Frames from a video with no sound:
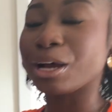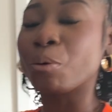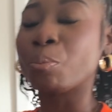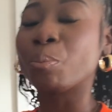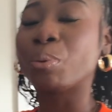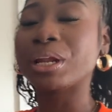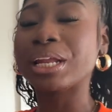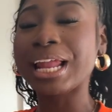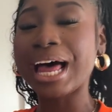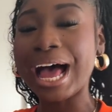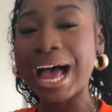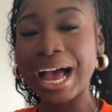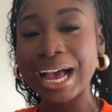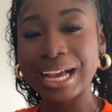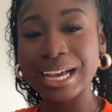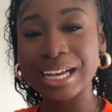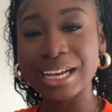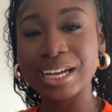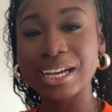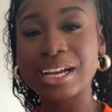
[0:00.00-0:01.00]

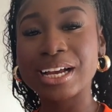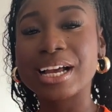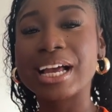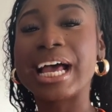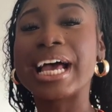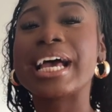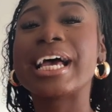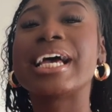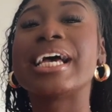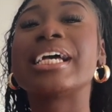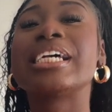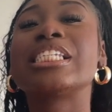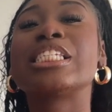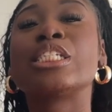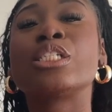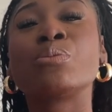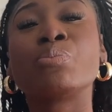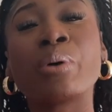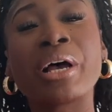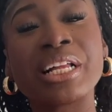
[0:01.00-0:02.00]
black
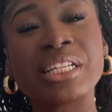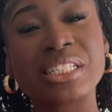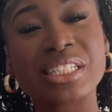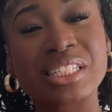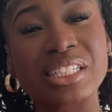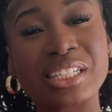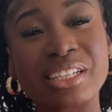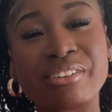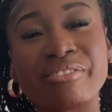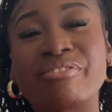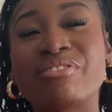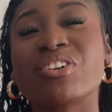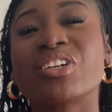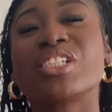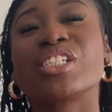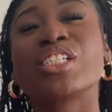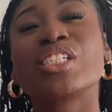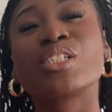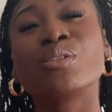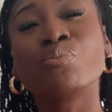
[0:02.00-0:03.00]
expensive,
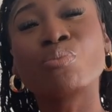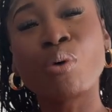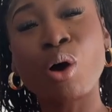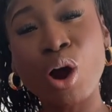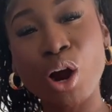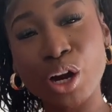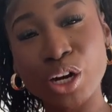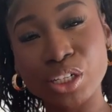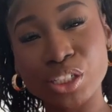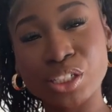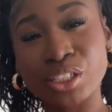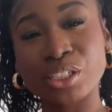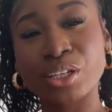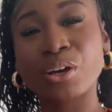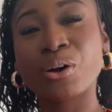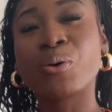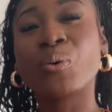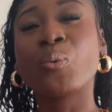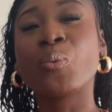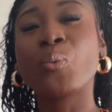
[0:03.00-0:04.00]
smart
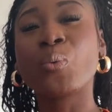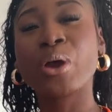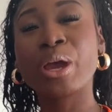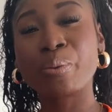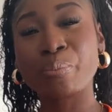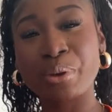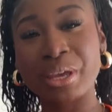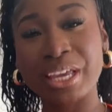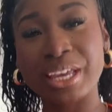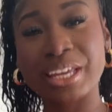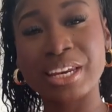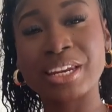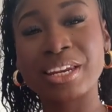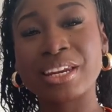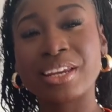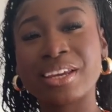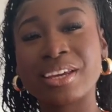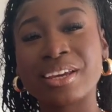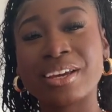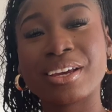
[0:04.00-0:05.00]
women.
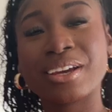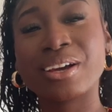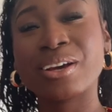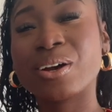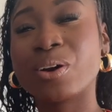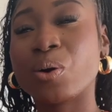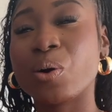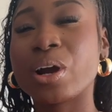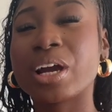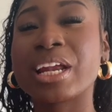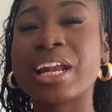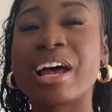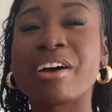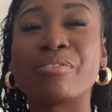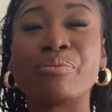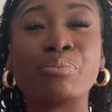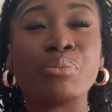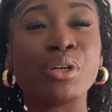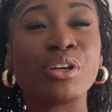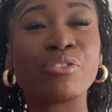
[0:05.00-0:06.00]
Period. Who are gonna
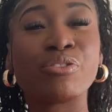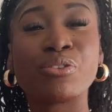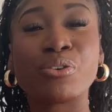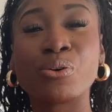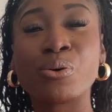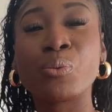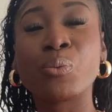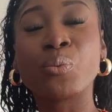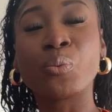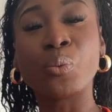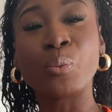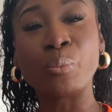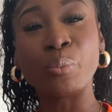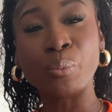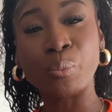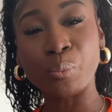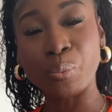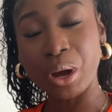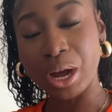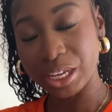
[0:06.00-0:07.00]
have beautiful
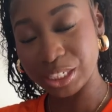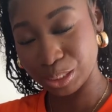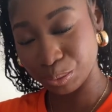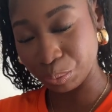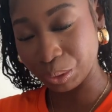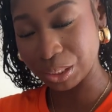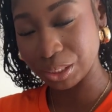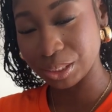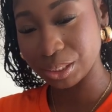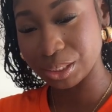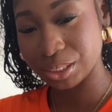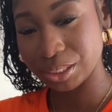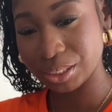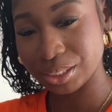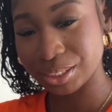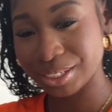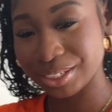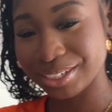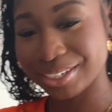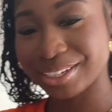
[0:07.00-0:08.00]
husbands.
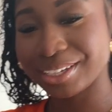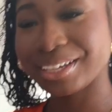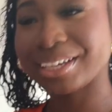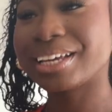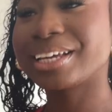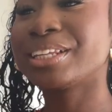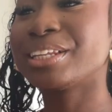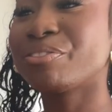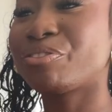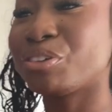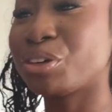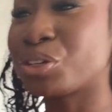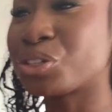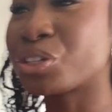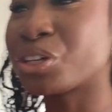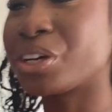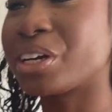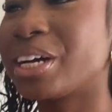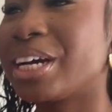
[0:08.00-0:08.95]
in the future.